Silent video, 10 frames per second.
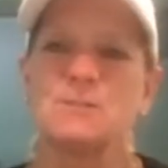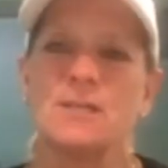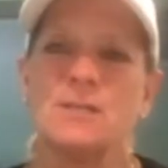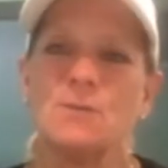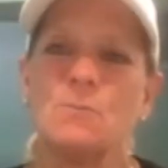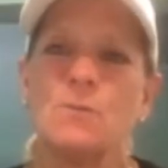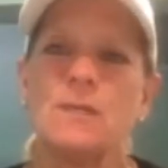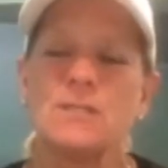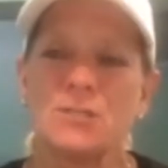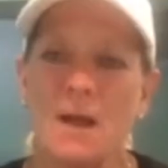so that you
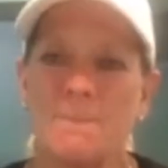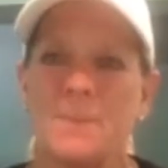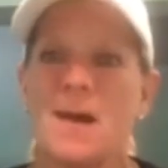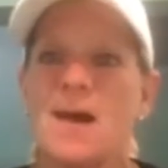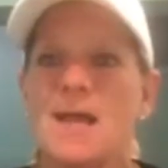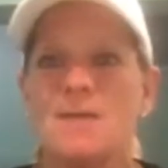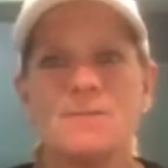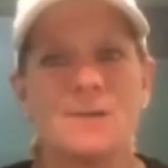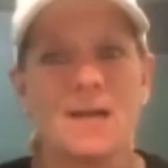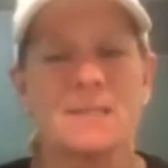would jump, if
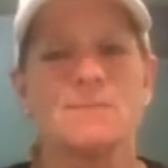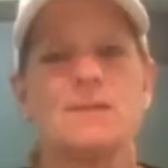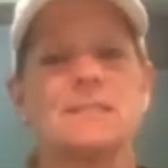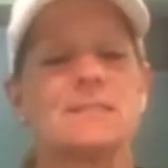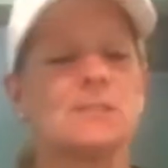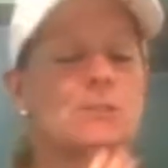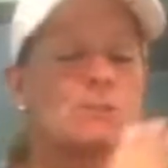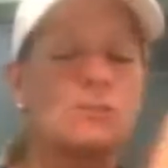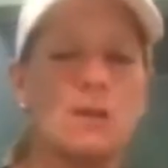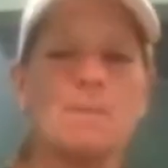you're on the fence,
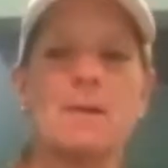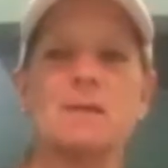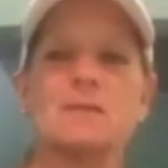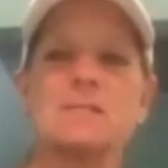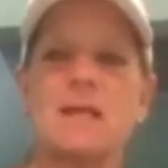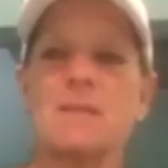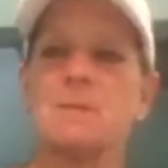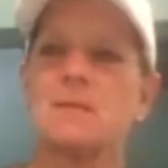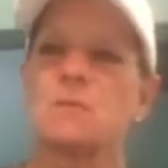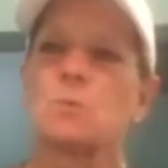you'll jump on our side
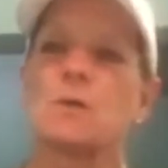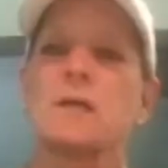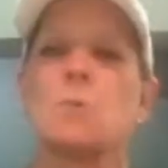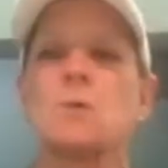because we're gonna